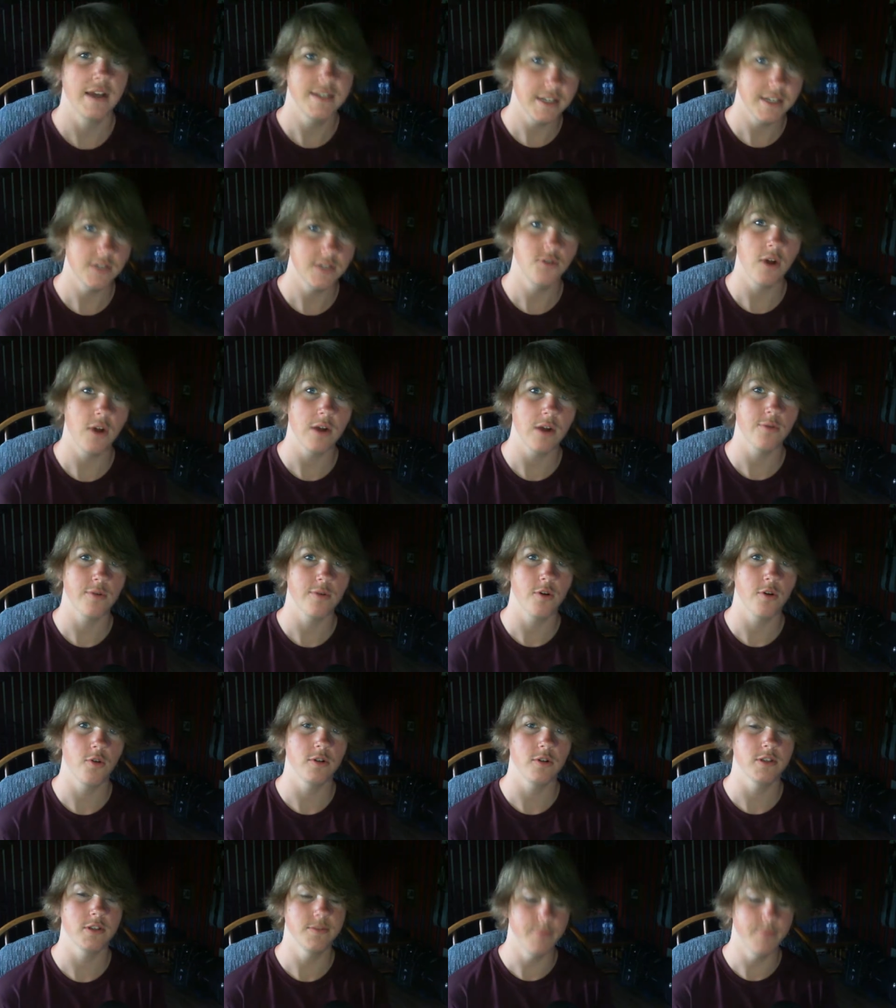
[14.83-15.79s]
I did try to
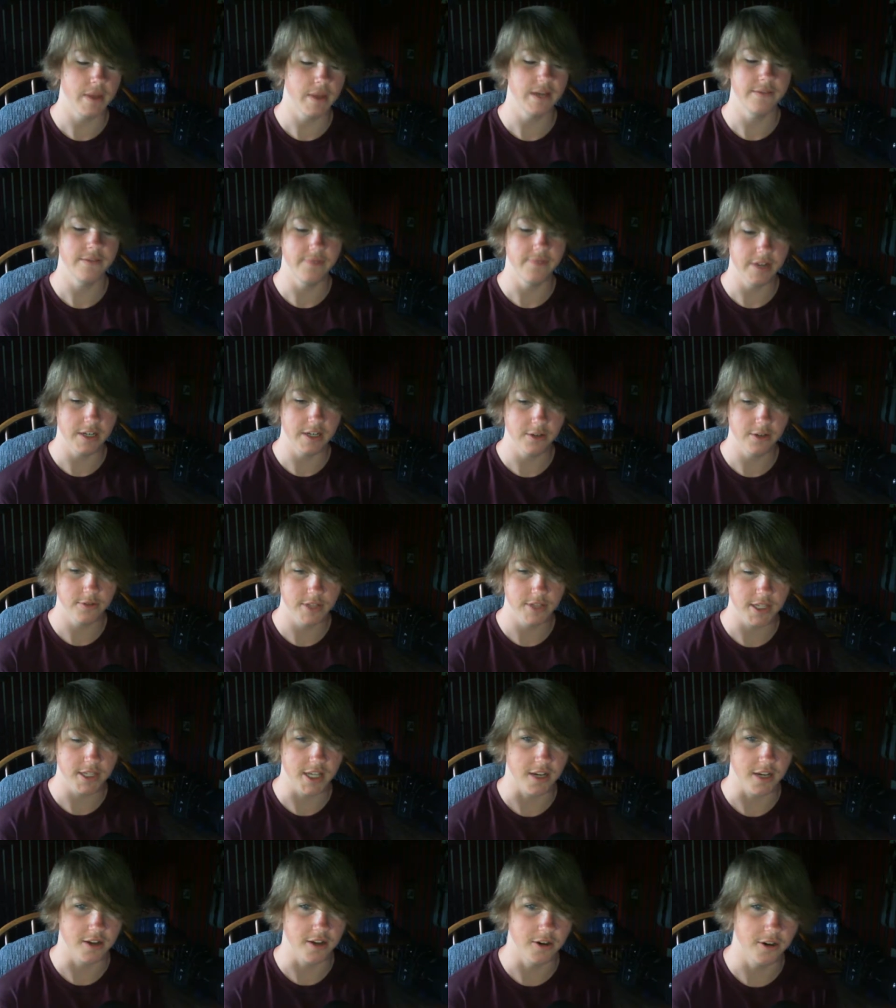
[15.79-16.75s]
record as many videos
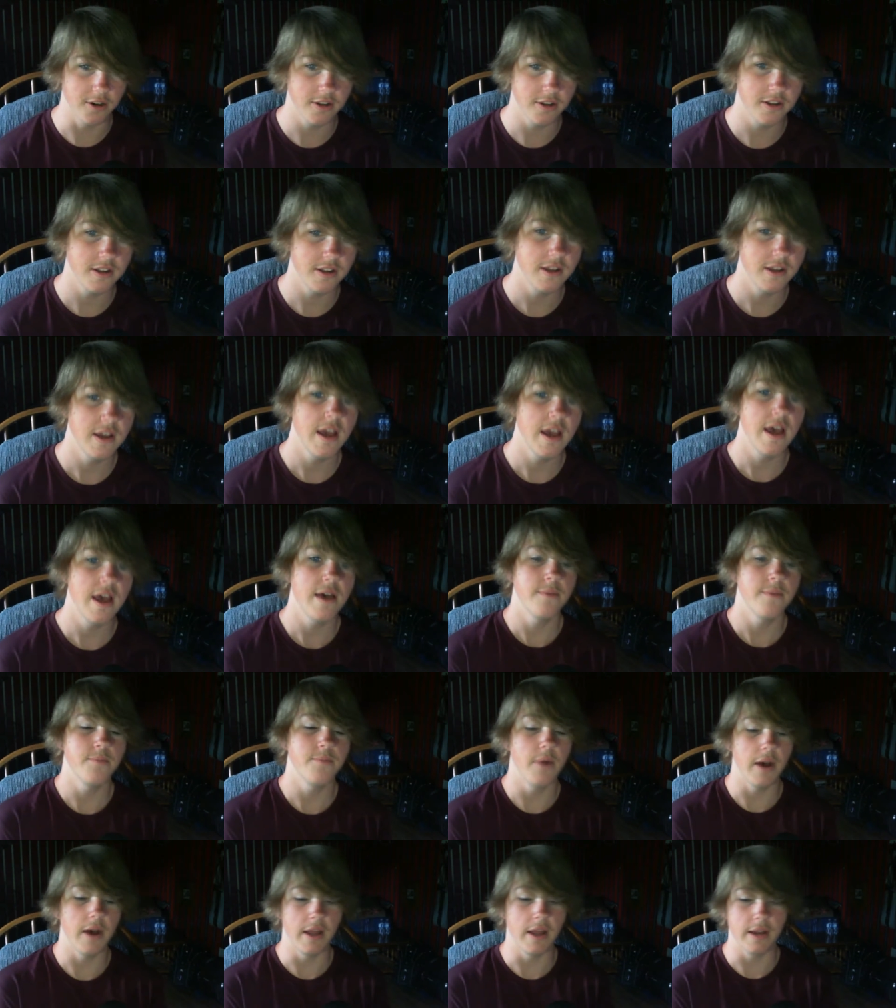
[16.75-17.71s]
as I could,
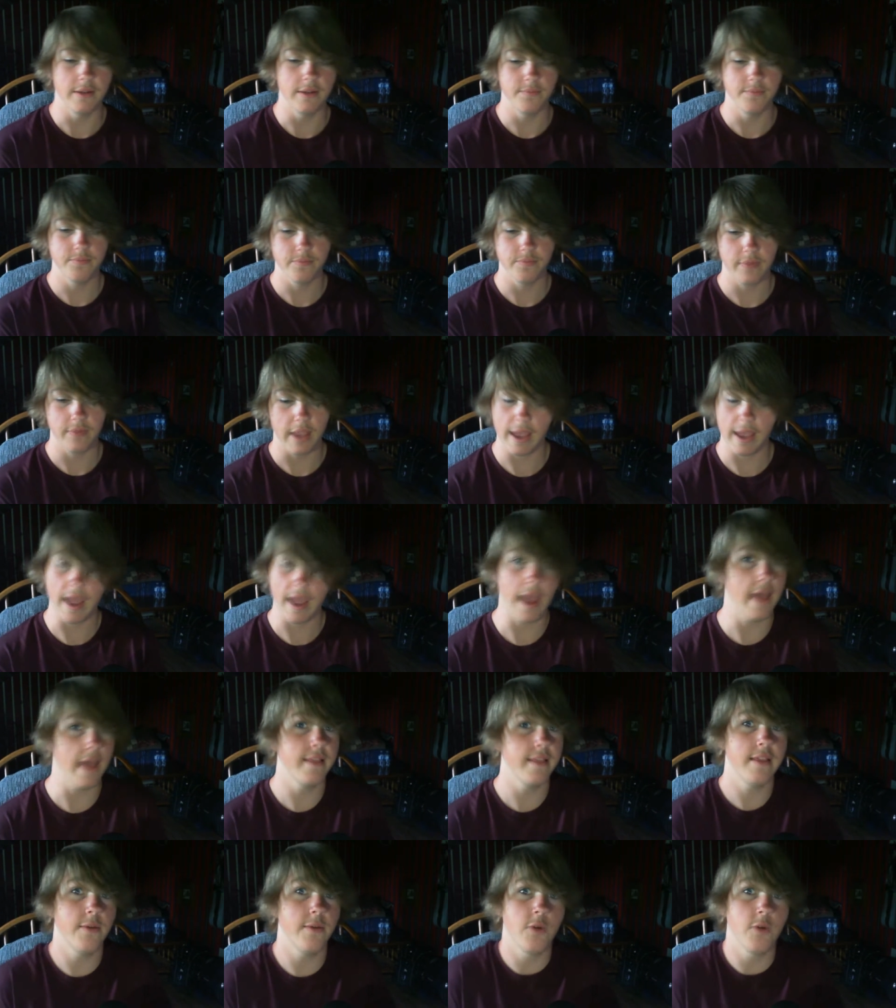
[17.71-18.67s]
but
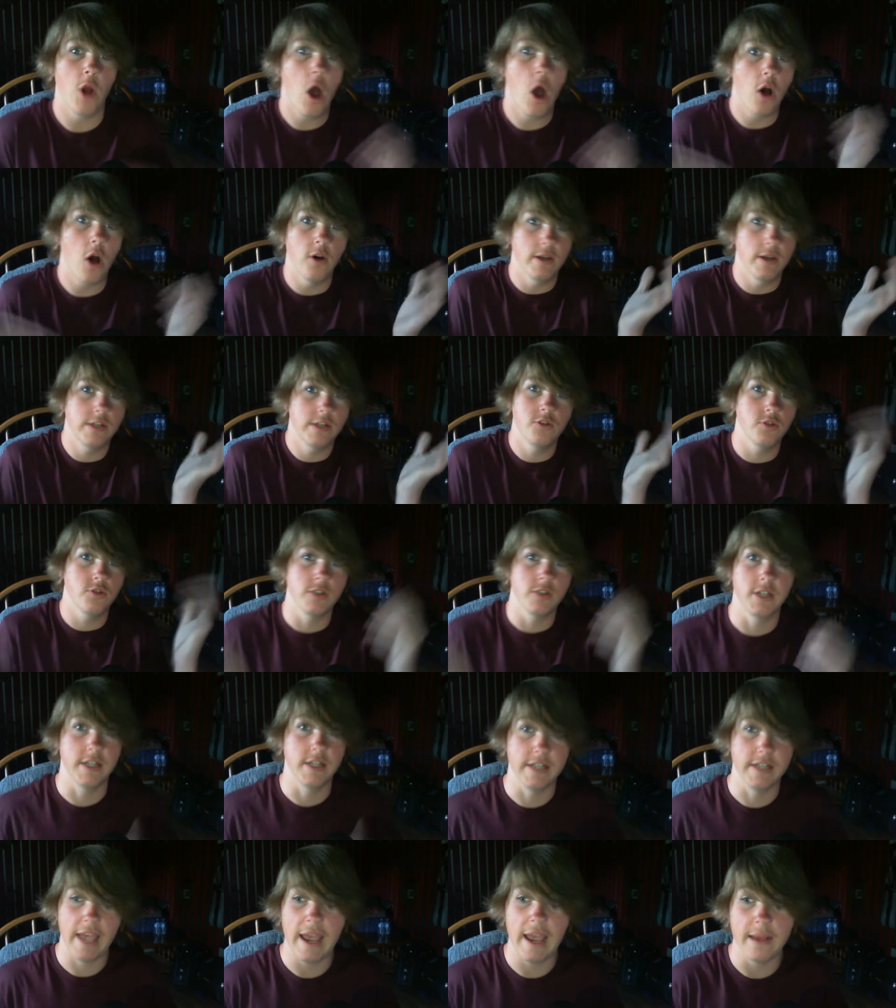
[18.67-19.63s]
and, they were all
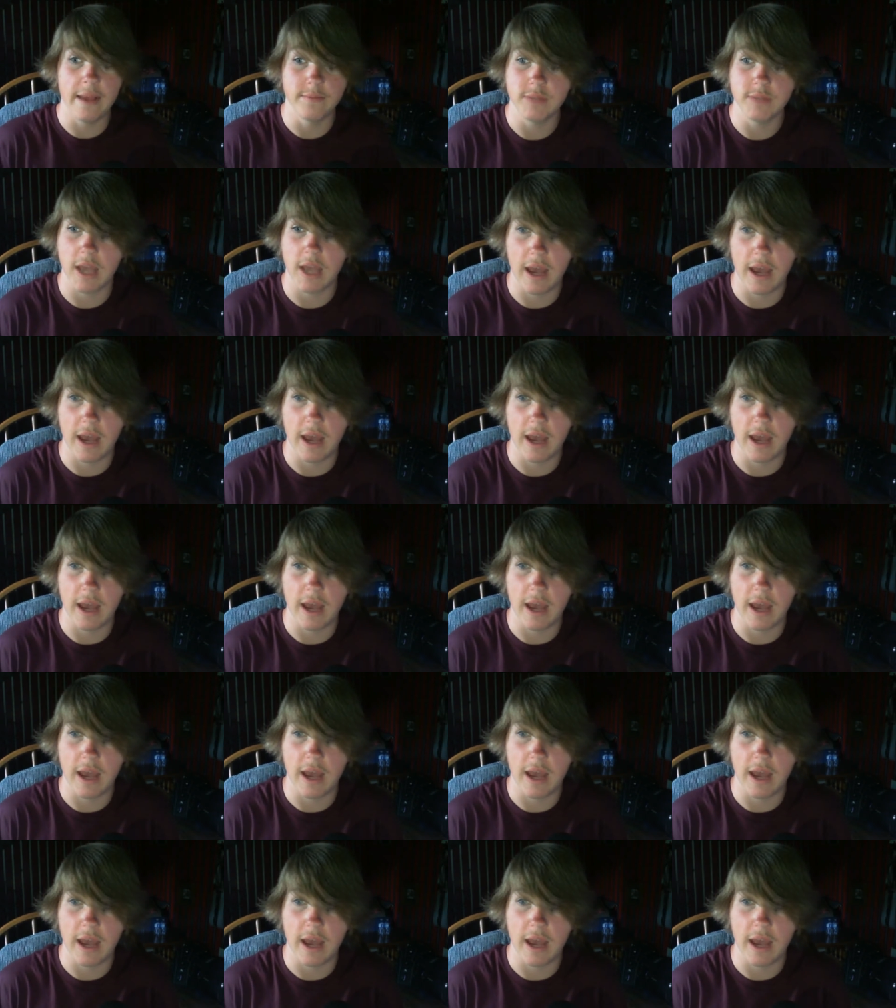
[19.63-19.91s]
interesting games.